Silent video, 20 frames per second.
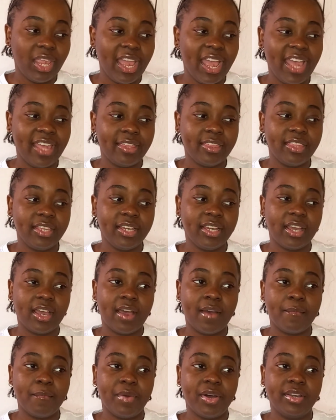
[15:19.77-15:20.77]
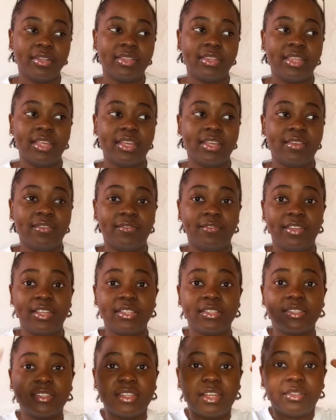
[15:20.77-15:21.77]
I think about the
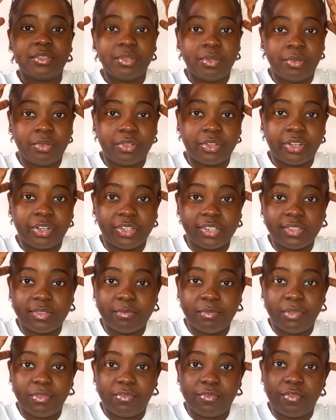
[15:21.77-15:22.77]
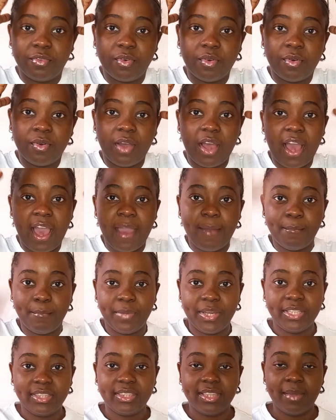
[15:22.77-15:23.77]
events that occurred before I
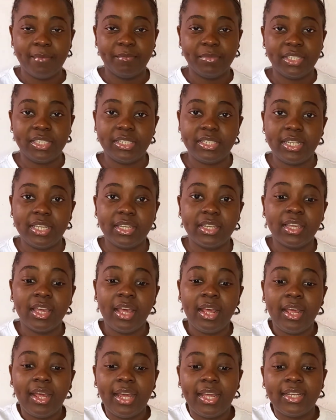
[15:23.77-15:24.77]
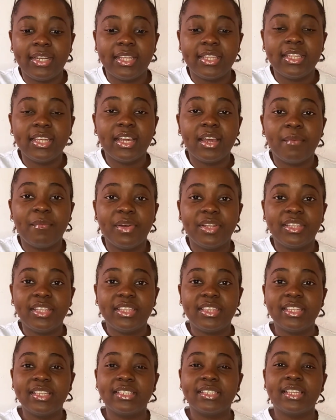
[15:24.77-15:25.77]
made that mistake, and I think about the
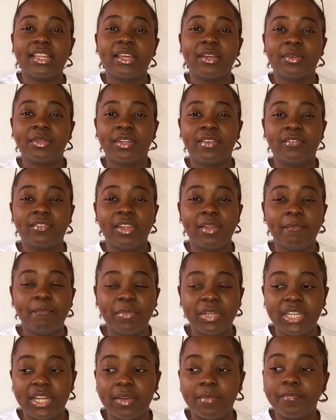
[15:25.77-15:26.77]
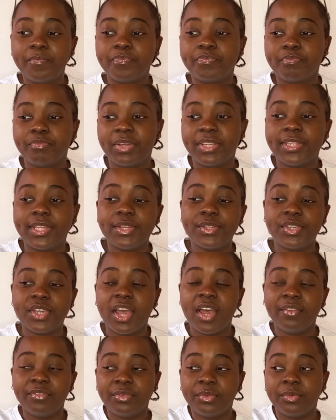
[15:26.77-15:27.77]
things that I could have done better. But then you
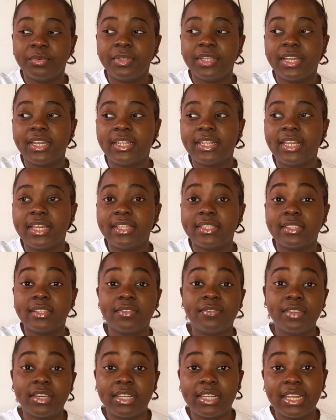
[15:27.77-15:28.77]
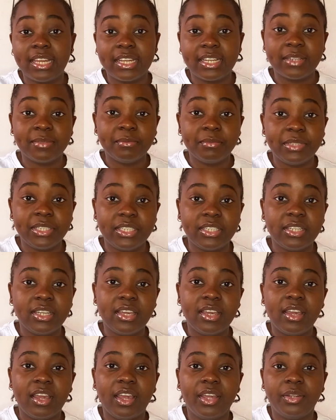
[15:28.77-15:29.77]
have to realize, if you're like me,
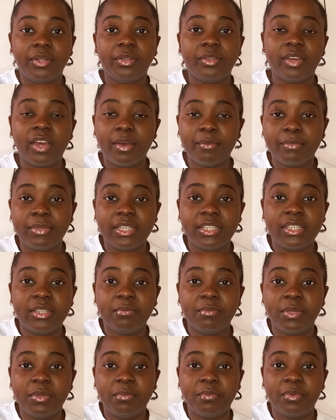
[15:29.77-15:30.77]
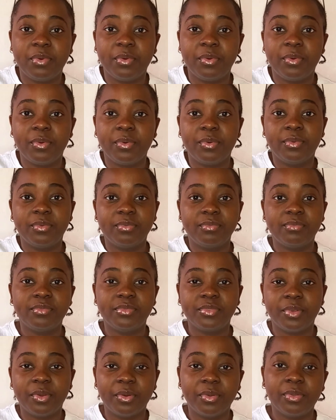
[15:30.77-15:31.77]
I don't know how many people
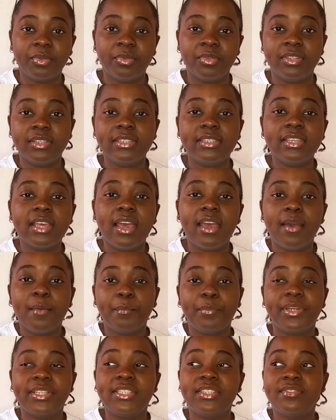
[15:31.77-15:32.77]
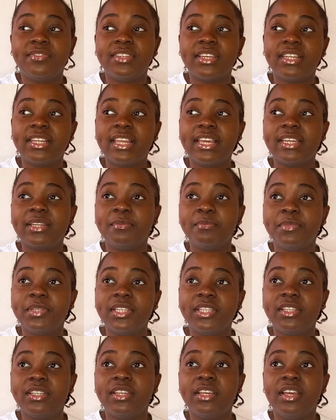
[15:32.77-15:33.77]
go through this, but if you're like
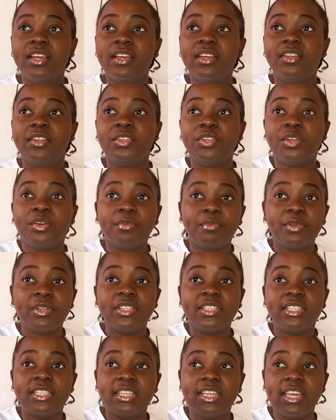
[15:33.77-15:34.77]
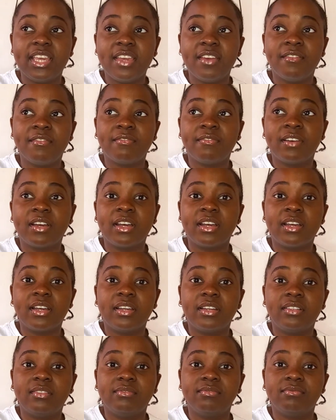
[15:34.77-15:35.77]
me, nobody ever